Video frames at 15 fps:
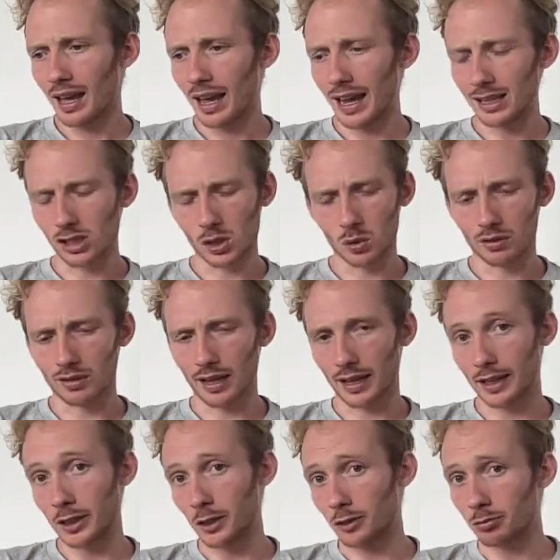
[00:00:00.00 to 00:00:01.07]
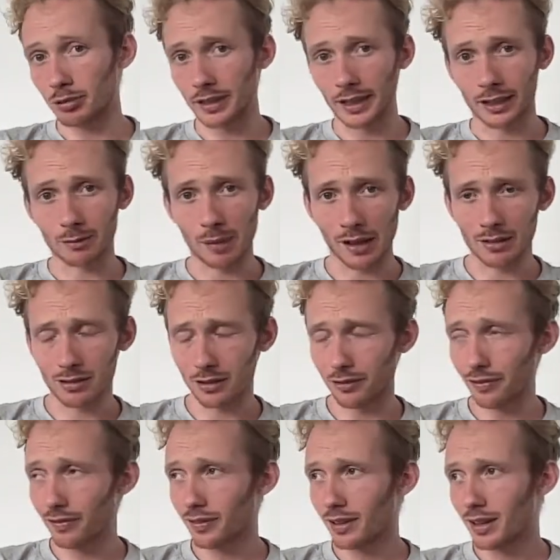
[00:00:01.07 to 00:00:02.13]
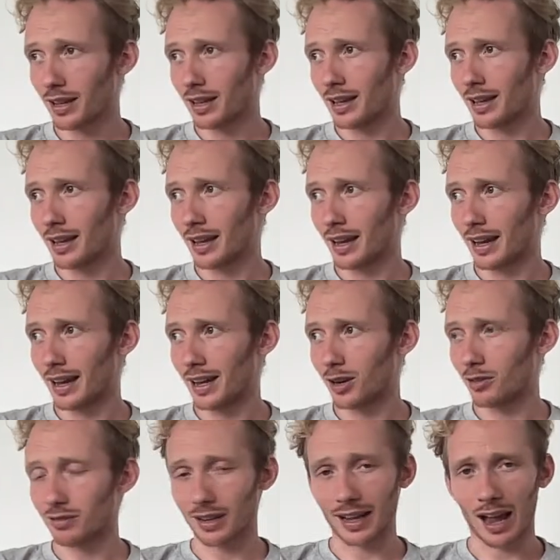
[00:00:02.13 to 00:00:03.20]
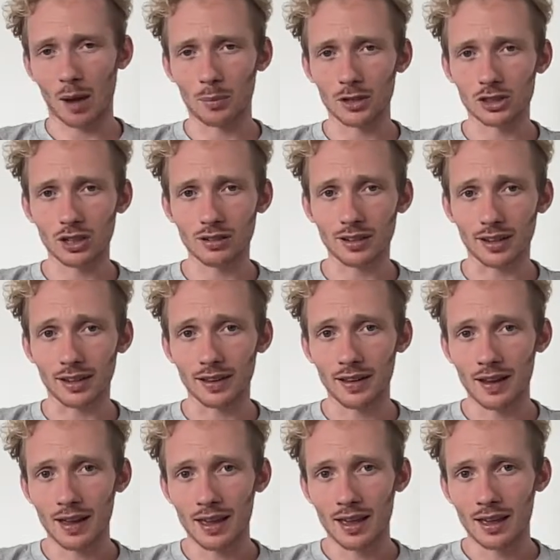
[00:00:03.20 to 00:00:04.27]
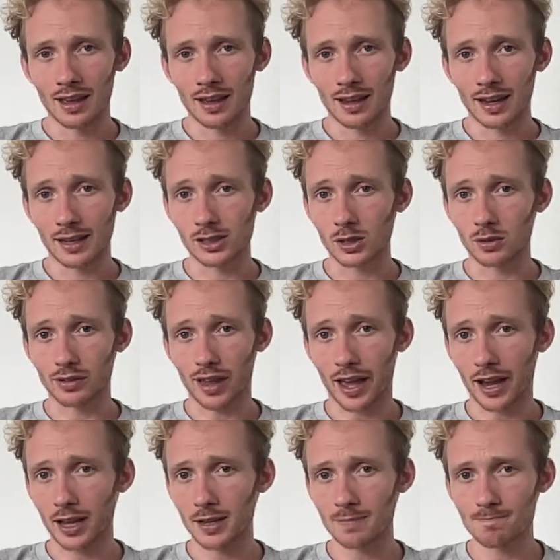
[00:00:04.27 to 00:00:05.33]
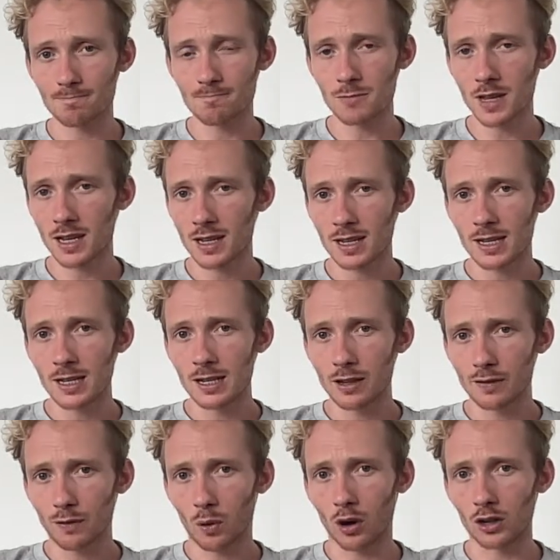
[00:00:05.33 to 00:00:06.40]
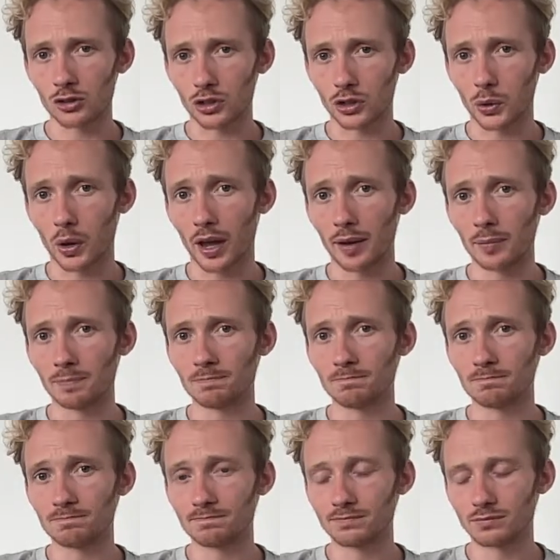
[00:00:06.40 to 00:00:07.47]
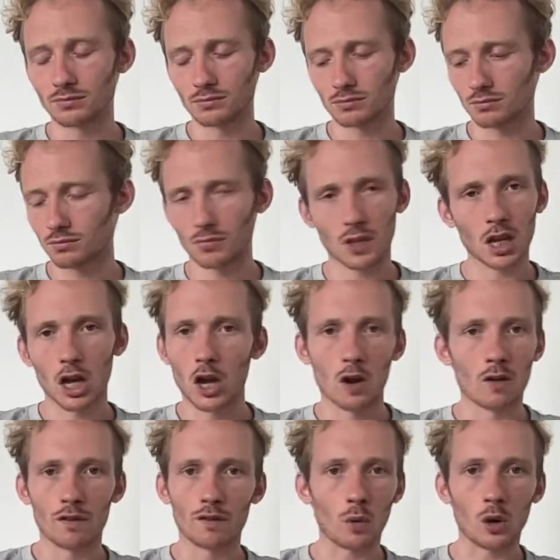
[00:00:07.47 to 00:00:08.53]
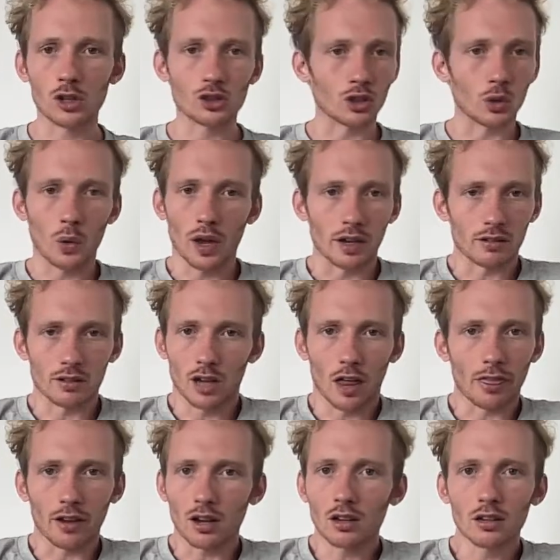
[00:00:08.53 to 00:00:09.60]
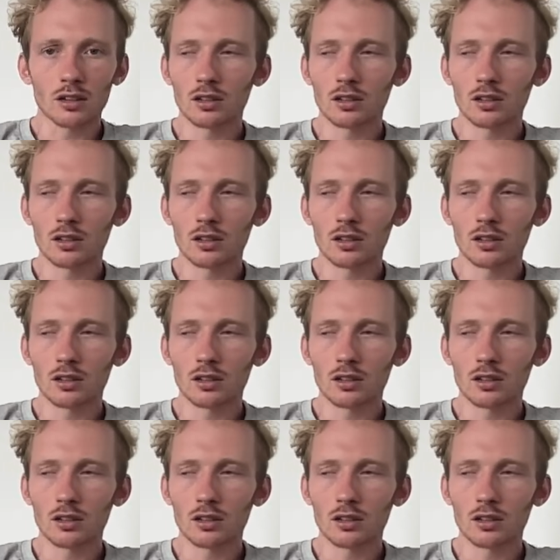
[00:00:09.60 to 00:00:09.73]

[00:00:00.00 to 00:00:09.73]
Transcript: And she was like, it's pretty expensive. And I was like, how much is it? And she was like, it's 400 yuan. 400 yuan is nothing.